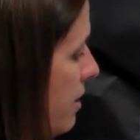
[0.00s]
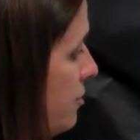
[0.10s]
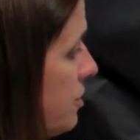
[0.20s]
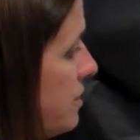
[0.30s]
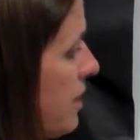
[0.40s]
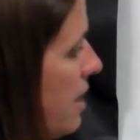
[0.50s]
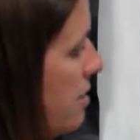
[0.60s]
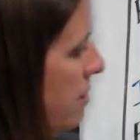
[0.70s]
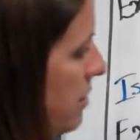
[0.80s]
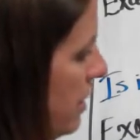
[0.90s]
I just
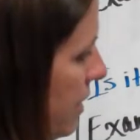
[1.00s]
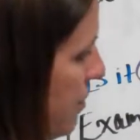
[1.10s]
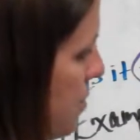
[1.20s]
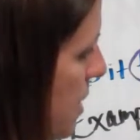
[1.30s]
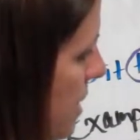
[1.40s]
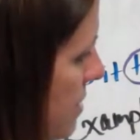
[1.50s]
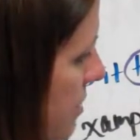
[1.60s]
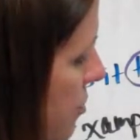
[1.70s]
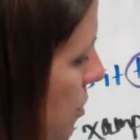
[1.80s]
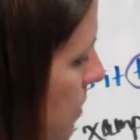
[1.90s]
said, I gave it away, is
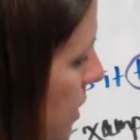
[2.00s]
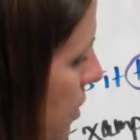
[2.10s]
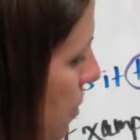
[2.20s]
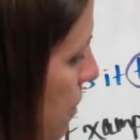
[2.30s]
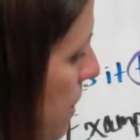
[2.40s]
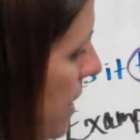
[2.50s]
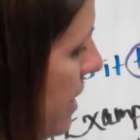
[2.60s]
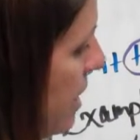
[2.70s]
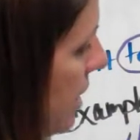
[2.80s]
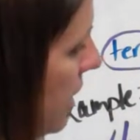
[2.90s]
it terminating or repeating?
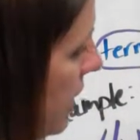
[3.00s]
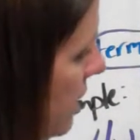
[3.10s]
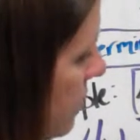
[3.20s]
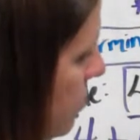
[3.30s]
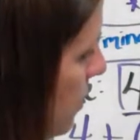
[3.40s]
It's